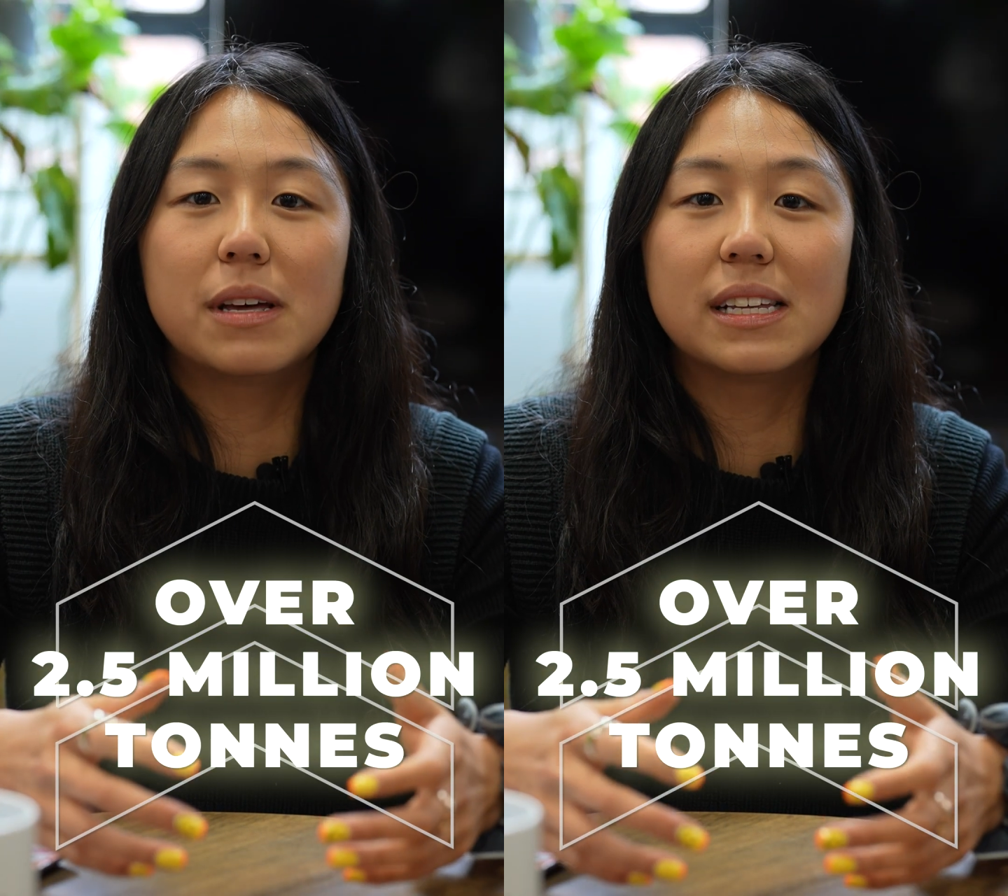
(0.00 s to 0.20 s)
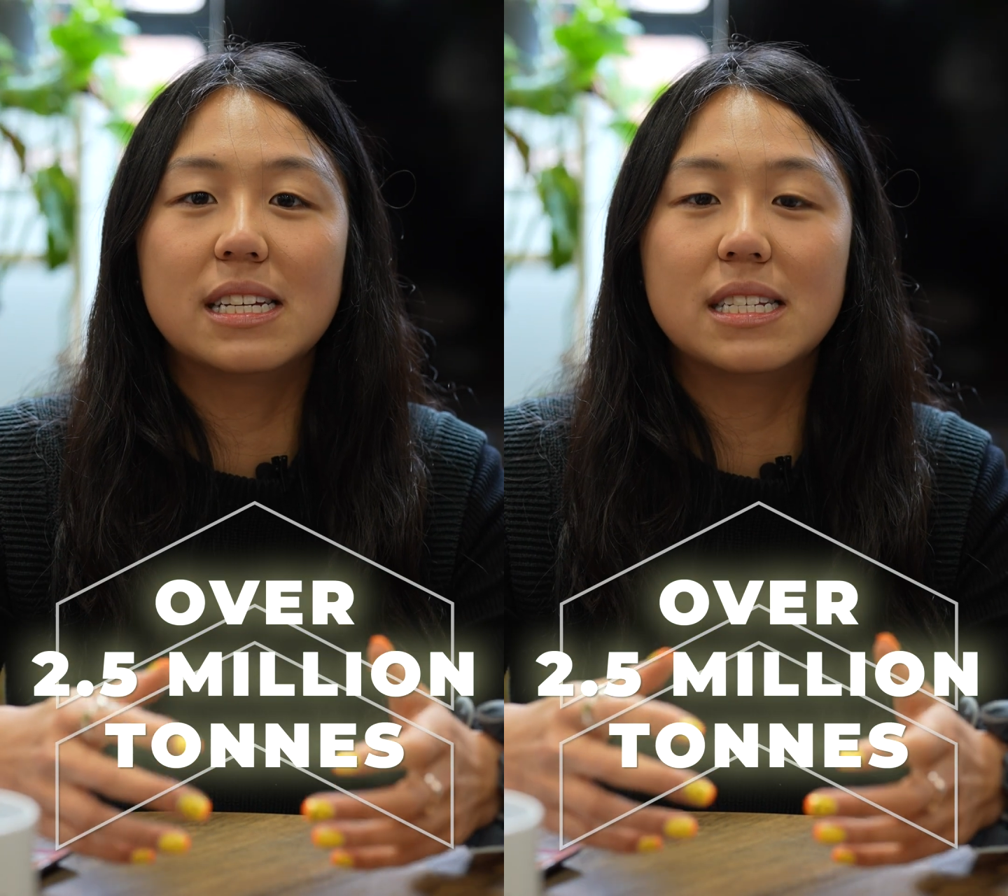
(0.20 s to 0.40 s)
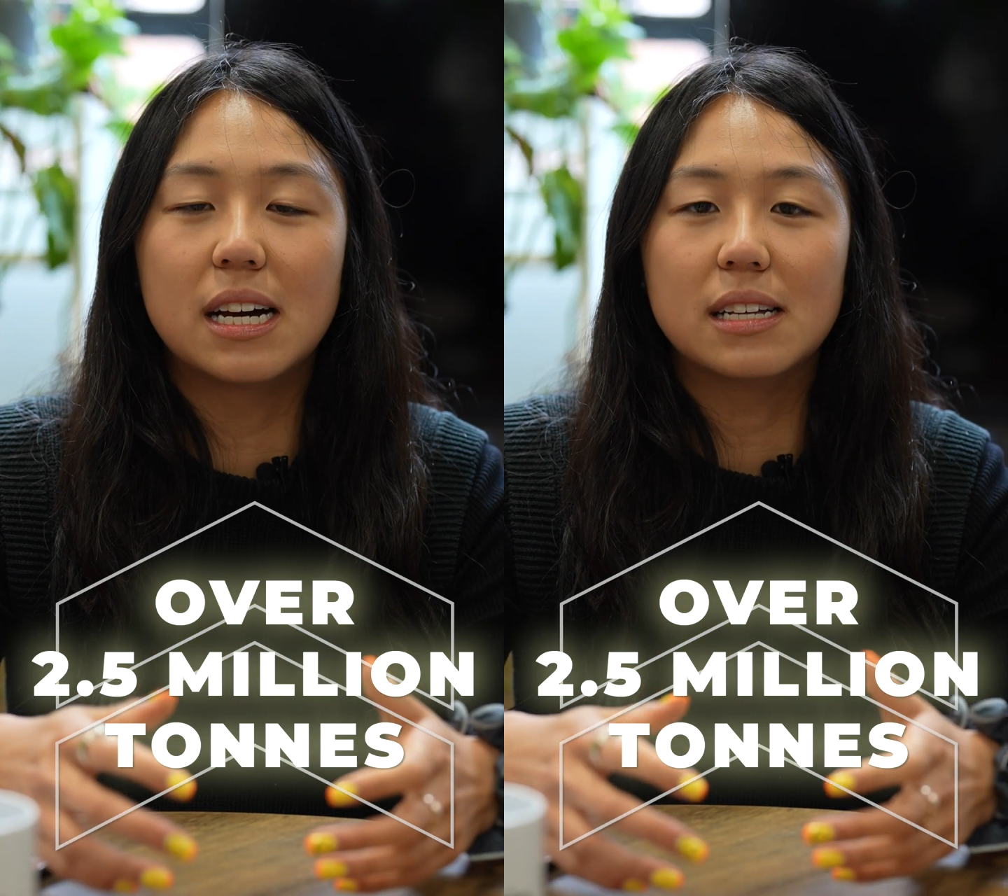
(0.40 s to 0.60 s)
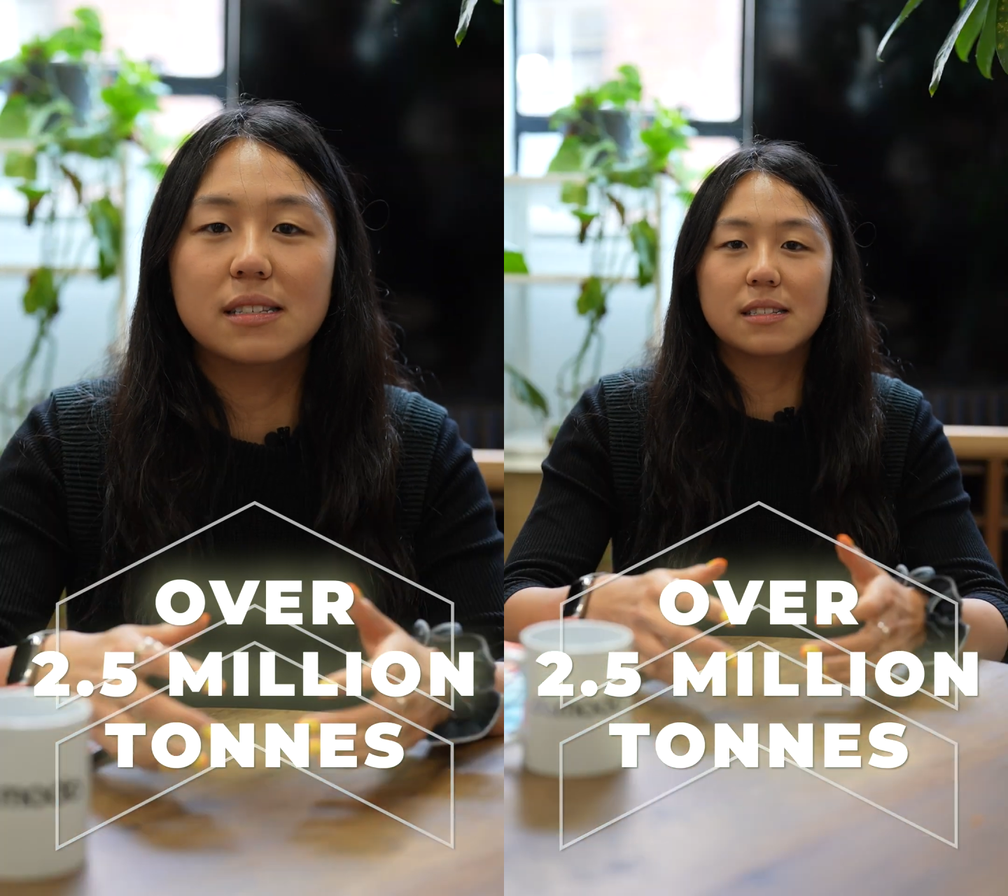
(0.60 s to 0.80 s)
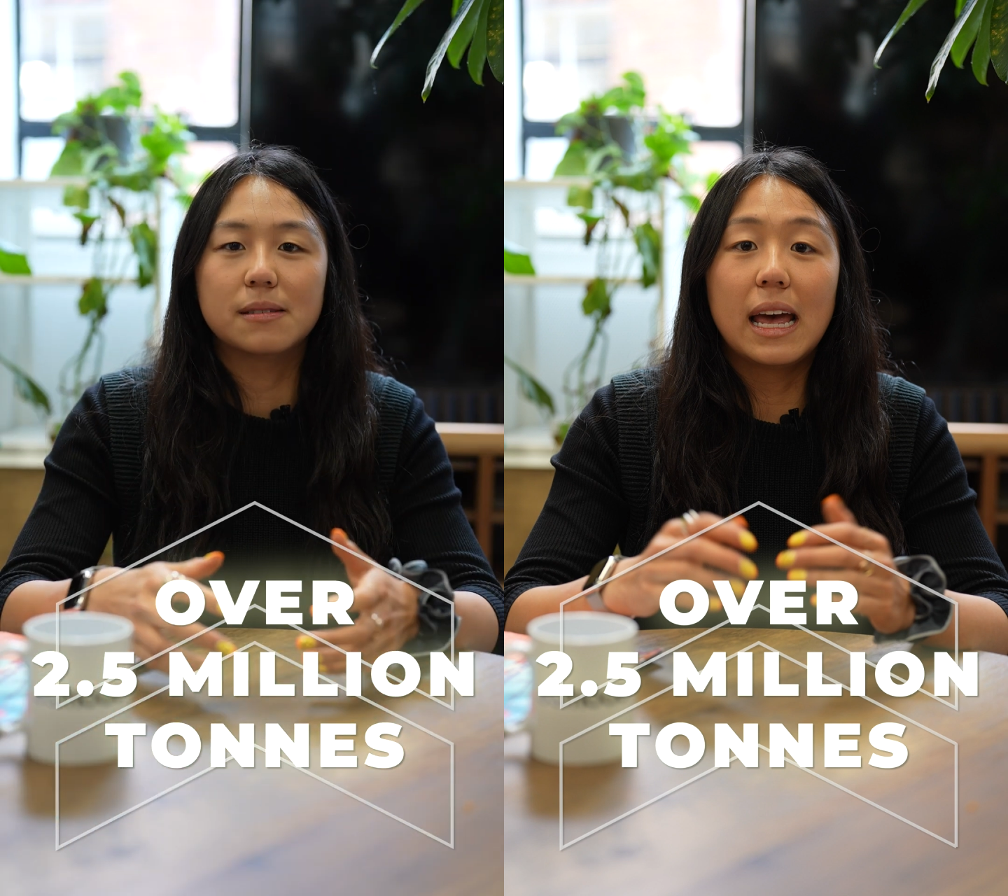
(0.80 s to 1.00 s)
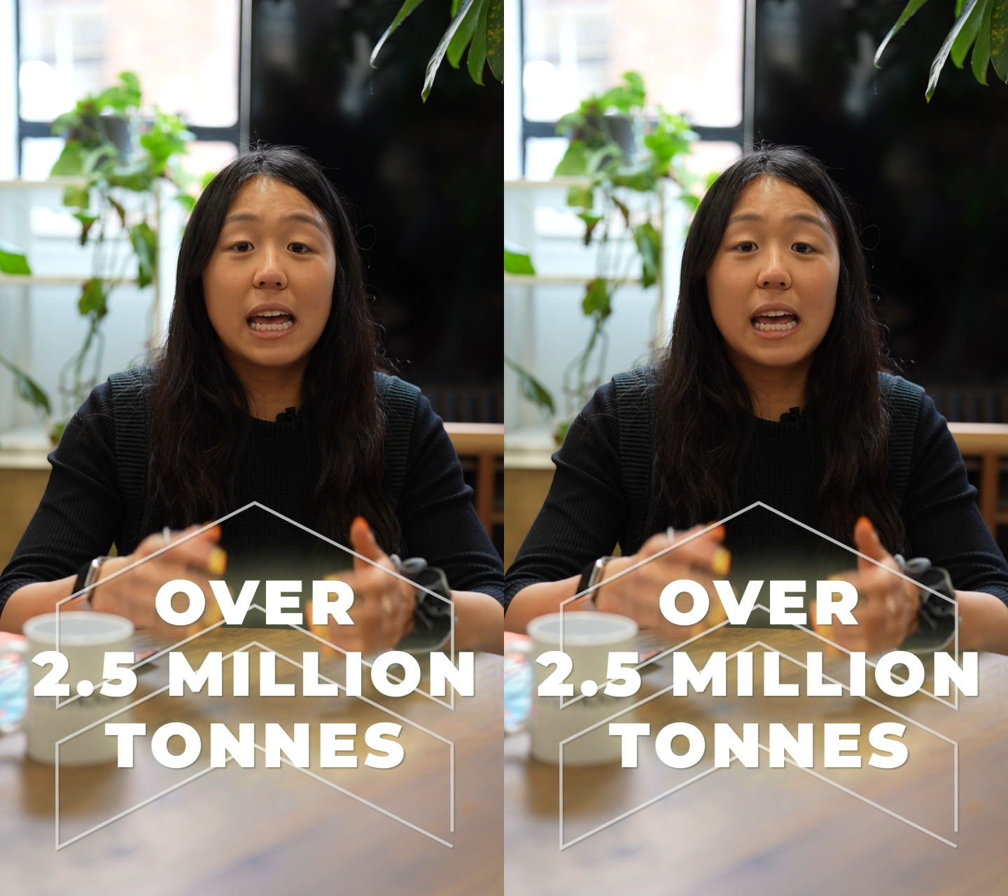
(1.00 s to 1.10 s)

million tonnes.